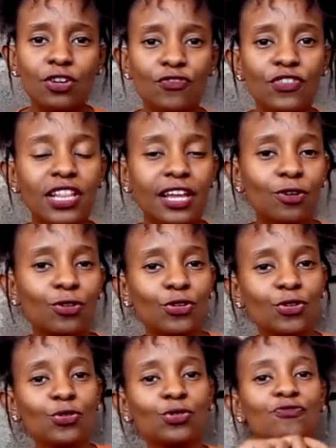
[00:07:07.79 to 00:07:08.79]
You feel like
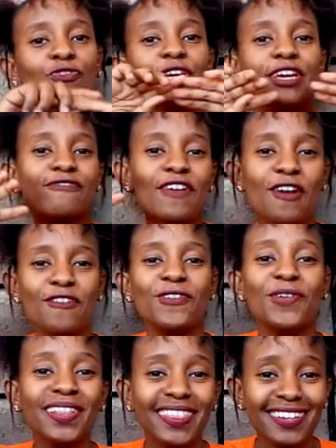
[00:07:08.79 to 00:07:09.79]
you could forgive
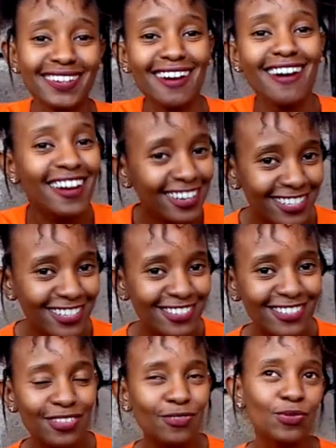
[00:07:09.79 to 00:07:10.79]
everyone that hurt
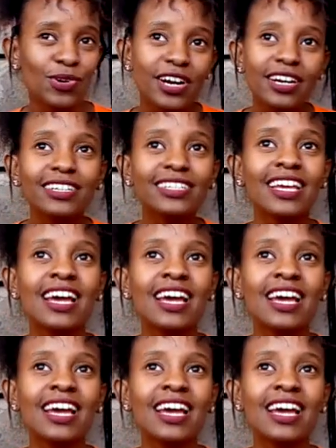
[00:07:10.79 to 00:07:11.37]
you in the world.